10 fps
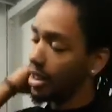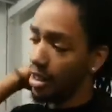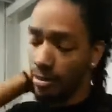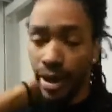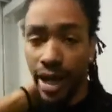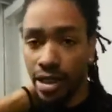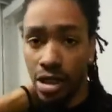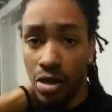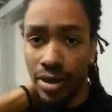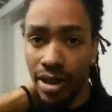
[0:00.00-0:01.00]
And the back is
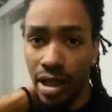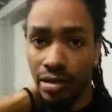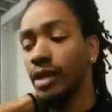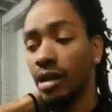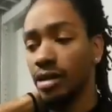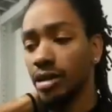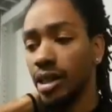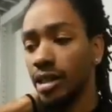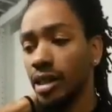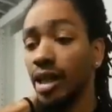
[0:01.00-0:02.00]
always out. I
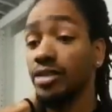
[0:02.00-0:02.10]
understand that.